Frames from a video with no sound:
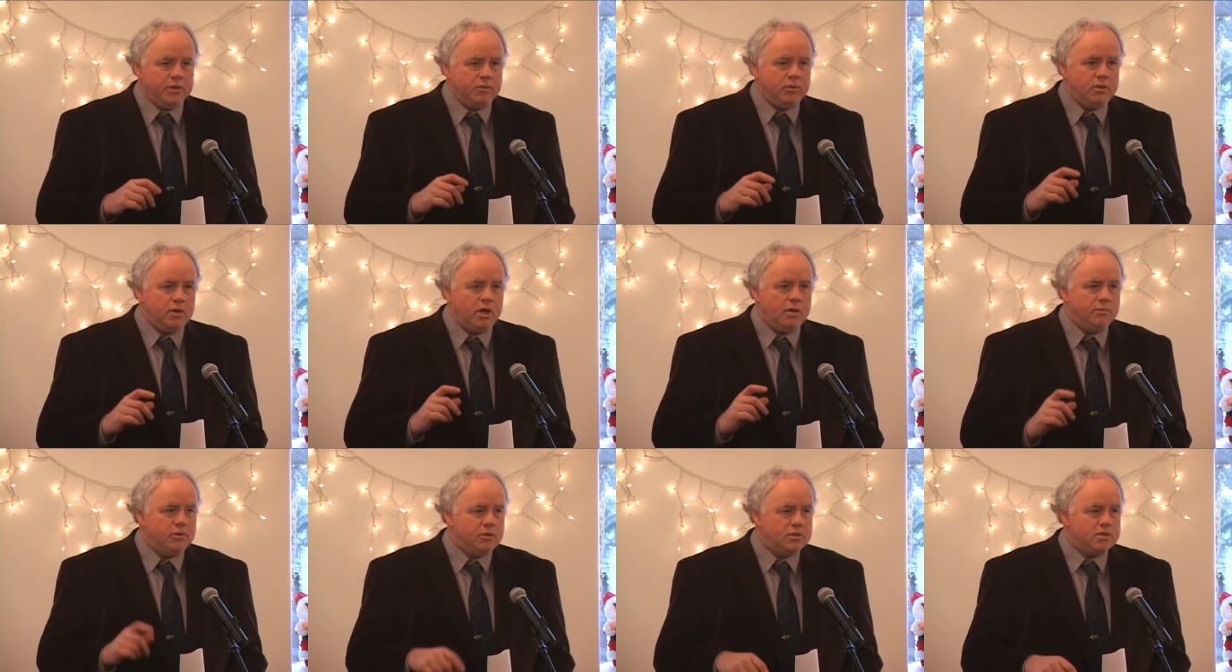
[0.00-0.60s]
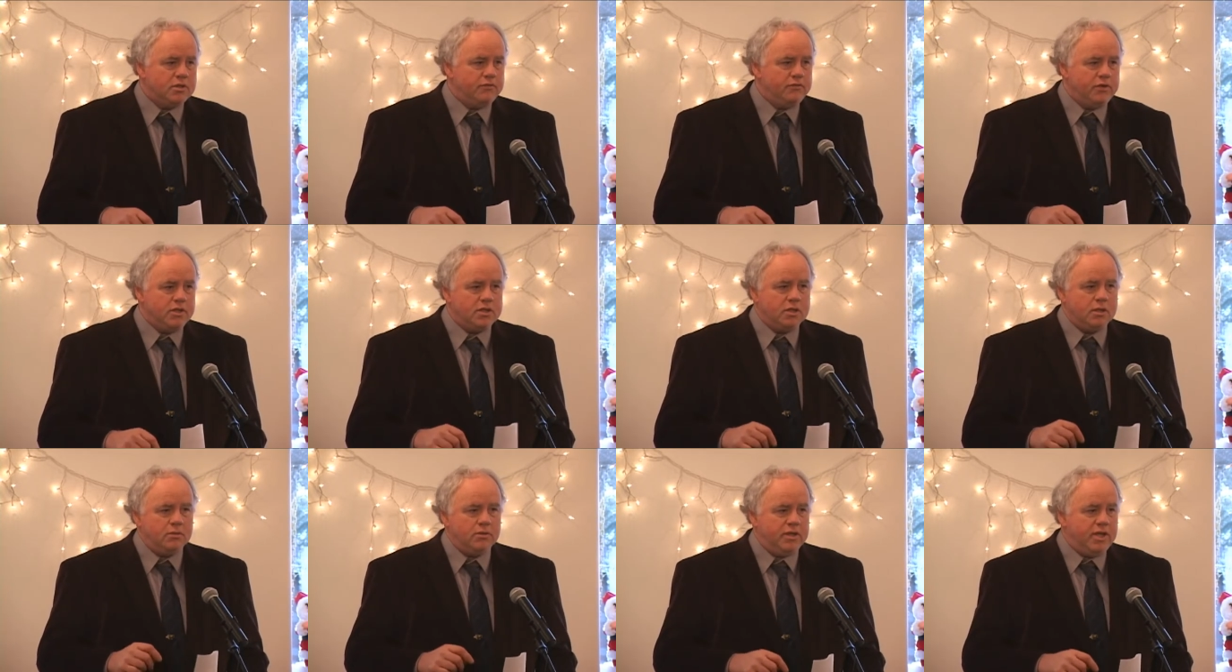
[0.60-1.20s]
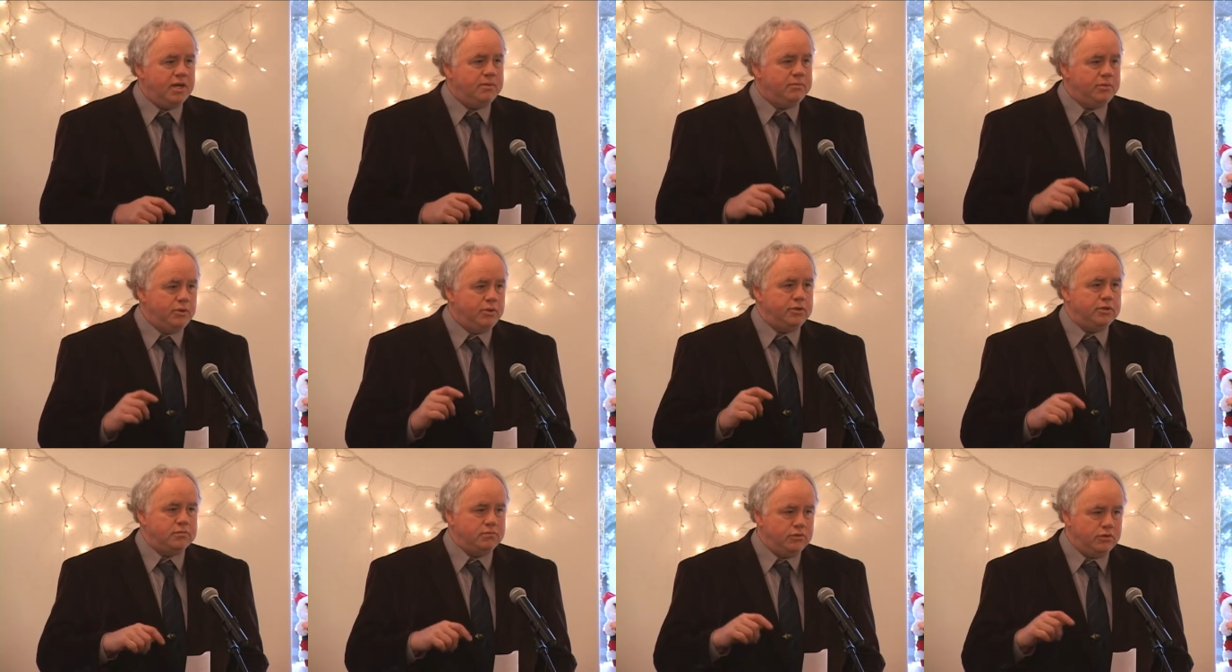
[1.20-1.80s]
we're our most efficient when that
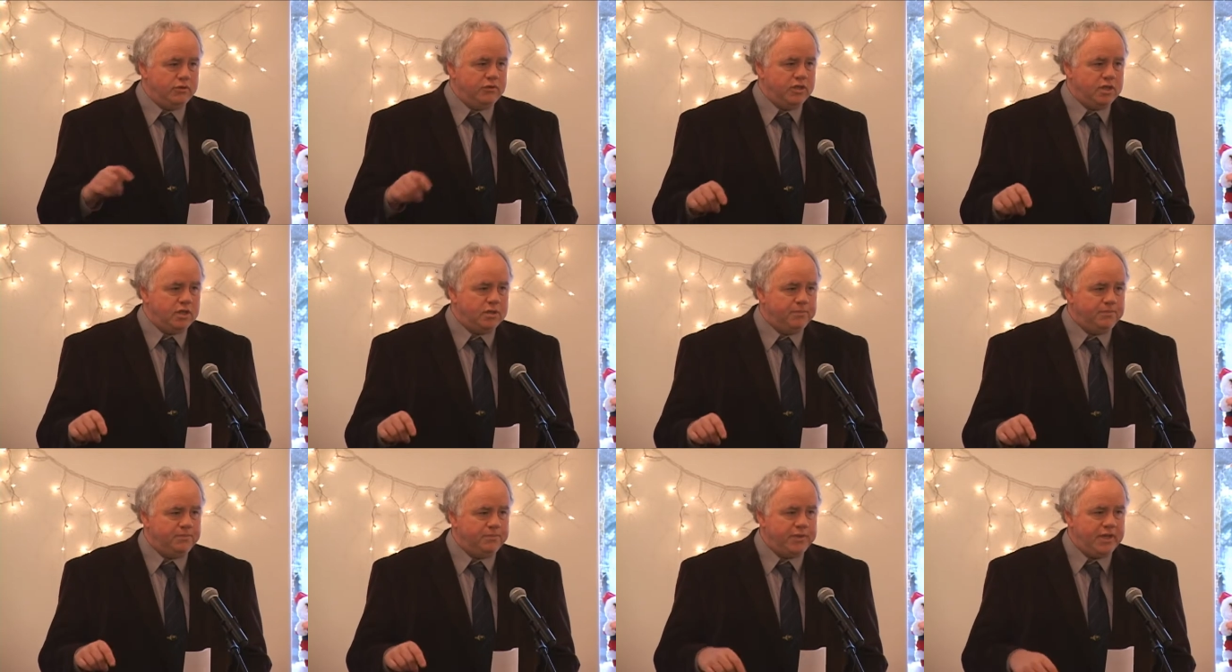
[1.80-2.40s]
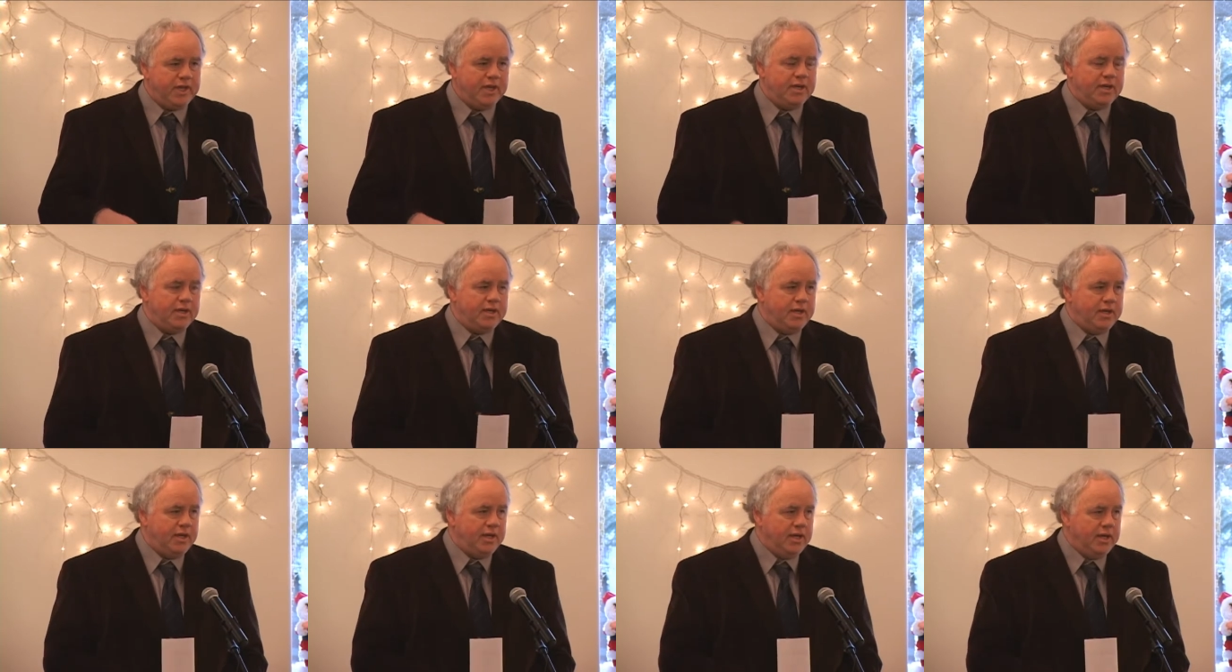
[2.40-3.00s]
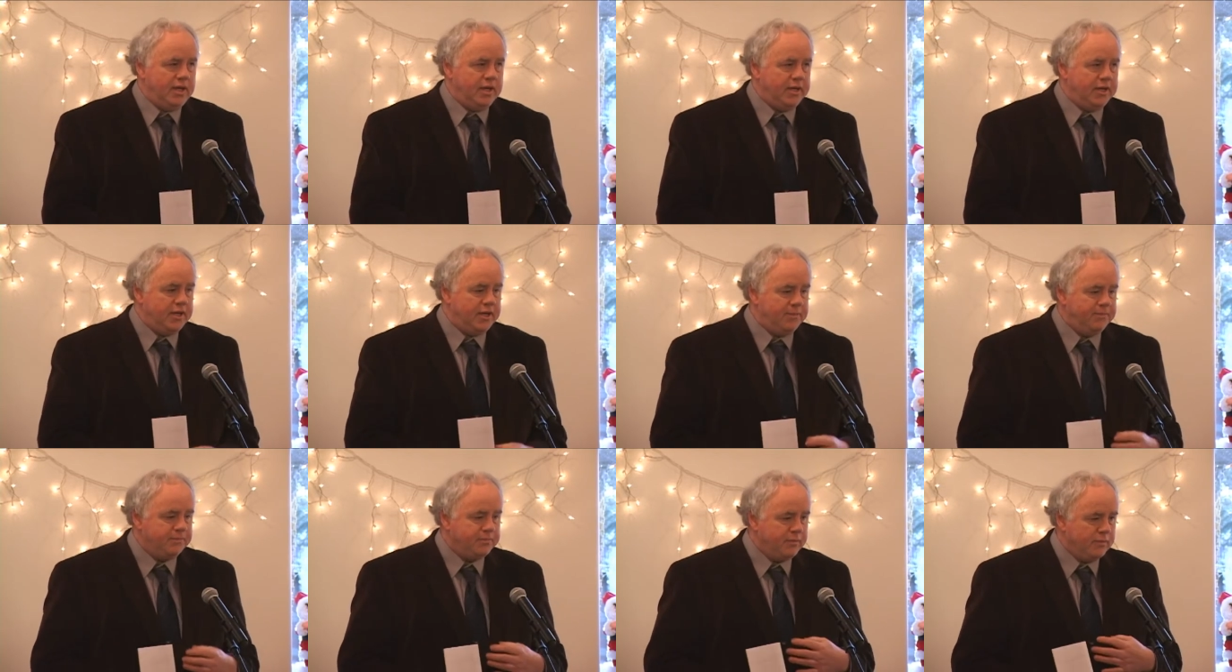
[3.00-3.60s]
boat is moving, and and
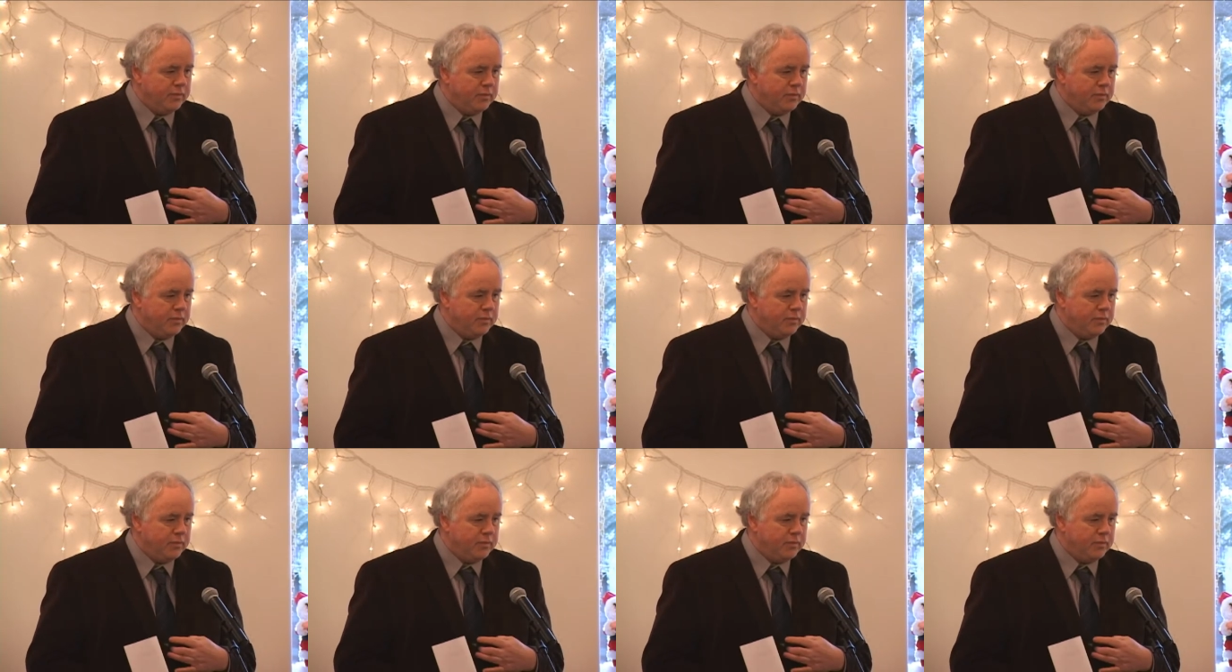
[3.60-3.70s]
uh,